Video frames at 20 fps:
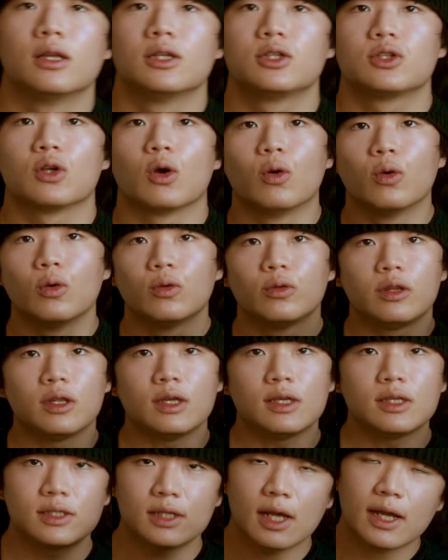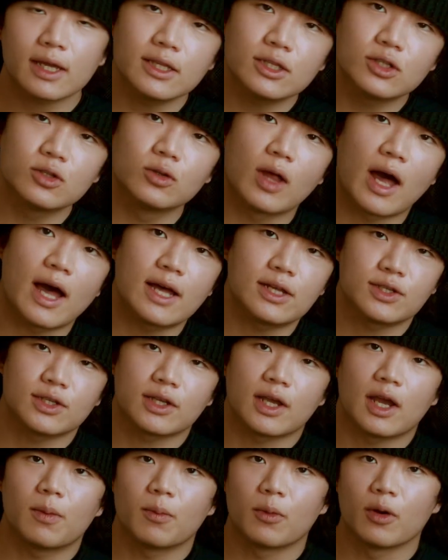So the second to last
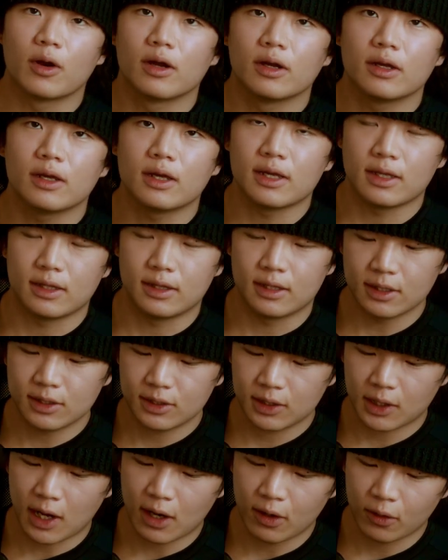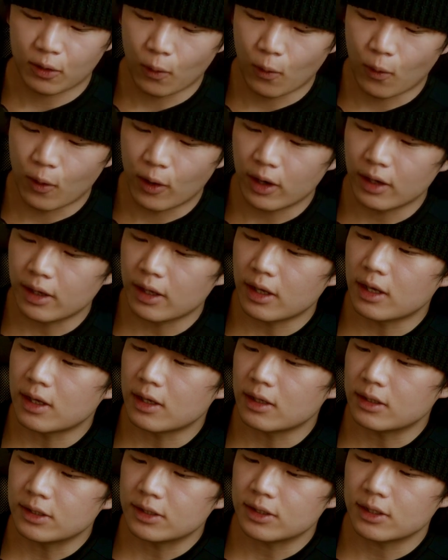camera in this category
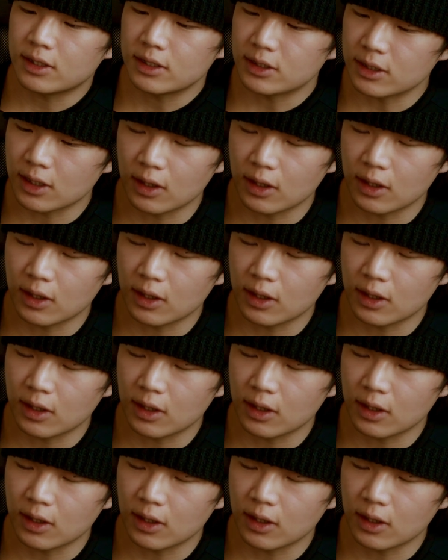is this